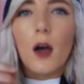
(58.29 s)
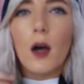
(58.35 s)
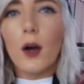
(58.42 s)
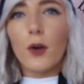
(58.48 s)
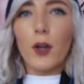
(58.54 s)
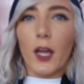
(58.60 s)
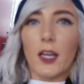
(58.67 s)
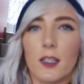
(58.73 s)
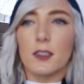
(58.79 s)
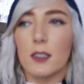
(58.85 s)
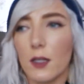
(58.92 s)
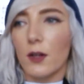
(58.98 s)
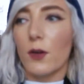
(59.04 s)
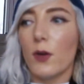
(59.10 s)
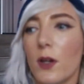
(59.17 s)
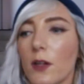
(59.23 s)
Okay,
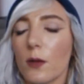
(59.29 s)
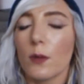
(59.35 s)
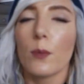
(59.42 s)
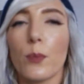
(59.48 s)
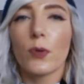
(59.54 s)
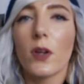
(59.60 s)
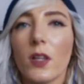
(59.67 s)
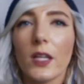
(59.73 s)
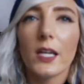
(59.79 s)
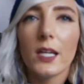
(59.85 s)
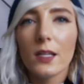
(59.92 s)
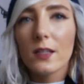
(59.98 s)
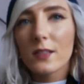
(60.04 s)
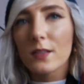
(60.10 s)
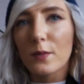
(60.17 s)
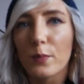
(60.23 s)
so Berlin
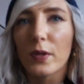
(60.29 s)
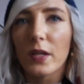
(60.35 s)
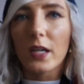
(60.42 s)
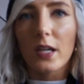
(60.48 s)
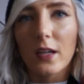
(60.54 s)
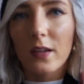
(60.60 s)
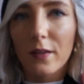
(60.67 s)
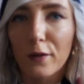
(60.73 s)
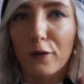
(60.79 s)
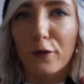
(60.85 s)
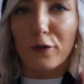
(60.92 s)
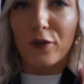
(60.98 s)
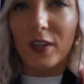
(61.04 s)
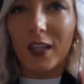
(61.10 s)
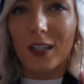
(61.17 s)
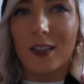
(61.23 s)
is a big
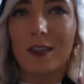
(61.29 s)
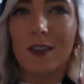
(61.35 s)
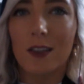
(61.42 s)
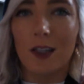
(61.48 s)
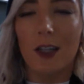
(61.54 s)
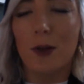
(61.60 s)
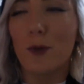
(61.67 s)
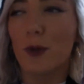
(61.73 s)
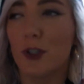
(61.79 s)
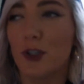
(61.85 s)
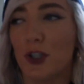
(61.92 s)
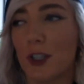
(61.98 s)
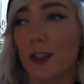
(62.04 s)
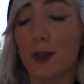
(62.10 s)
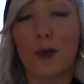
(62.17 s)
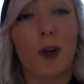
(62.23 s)
vegan city, which
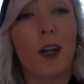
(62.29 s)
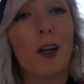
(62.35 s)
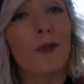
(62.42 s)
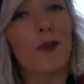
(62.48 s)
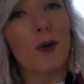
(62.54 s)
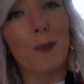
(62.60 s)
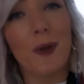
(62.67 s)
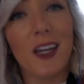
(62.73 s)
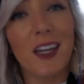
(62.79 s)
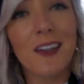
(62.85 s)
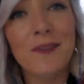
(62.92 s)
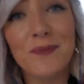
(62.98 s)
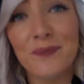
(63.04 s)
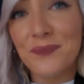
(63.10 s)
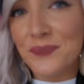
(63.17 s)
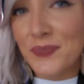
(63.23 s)
is great for me.